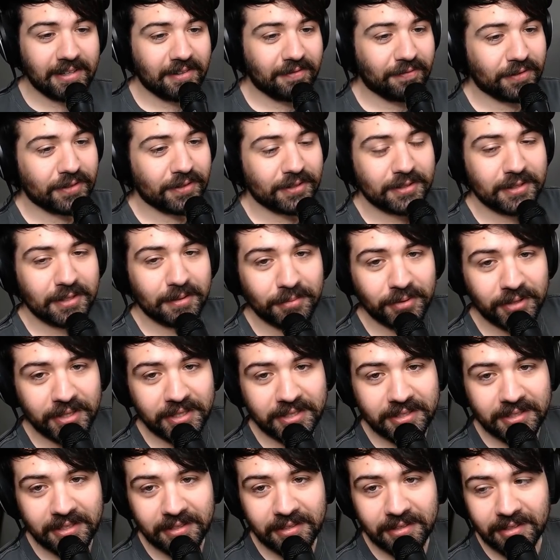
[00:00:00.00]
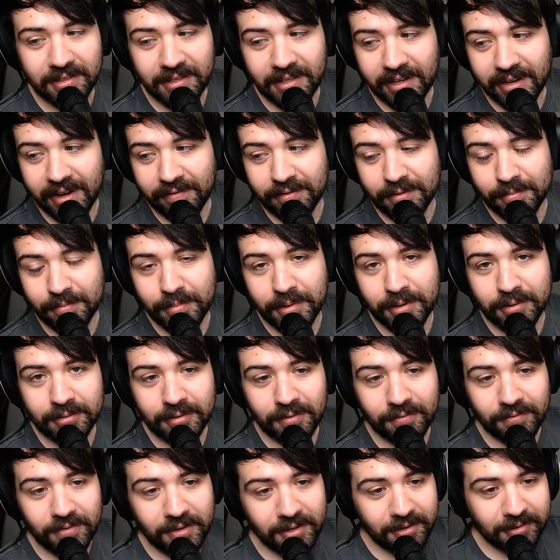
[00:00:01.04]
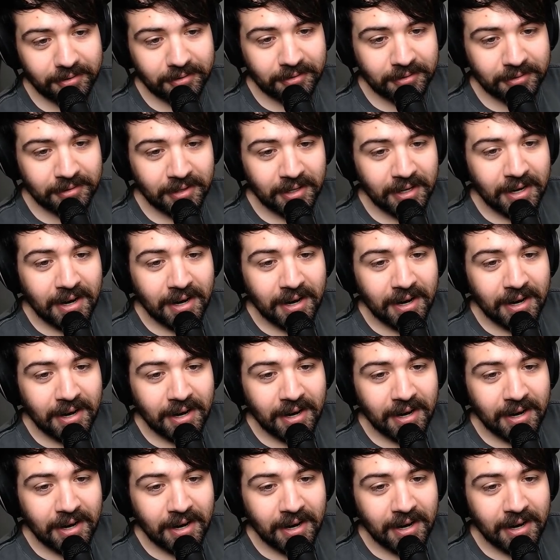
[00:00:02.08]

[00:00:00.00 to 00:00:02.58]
For some reason they have the most views.